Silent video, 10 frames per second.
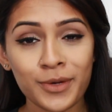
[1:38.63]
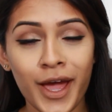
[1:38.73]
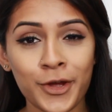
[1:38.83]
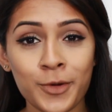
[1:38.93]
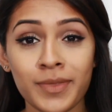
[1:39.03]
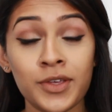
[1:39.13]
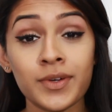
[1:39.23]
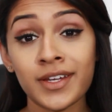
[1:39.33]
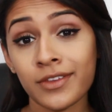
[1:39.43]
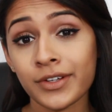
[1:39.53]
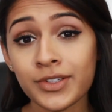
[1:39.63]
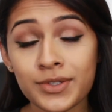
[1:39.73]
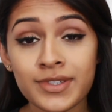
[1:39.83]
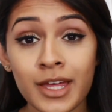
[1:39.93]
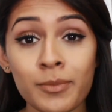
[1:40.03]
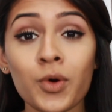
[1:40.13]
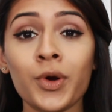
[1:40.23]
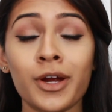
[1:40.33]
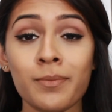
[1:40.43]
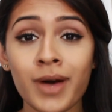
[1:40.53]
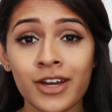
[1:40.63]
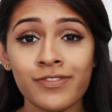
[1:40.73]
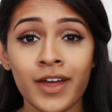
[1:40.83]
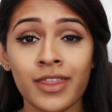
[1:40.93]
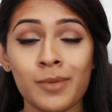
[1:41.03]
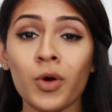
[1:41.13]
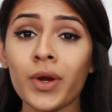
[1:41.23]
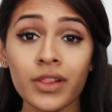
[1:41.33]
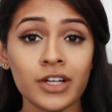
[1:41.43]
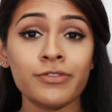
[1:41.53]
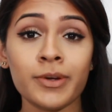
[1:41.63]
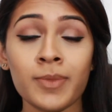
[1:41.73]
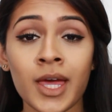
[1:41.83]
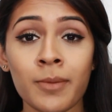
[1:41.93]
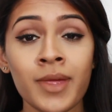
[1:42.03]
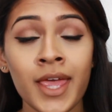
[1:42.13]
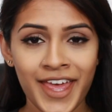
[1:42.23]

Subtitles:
I hope that you can either use them or modify them or learn from them.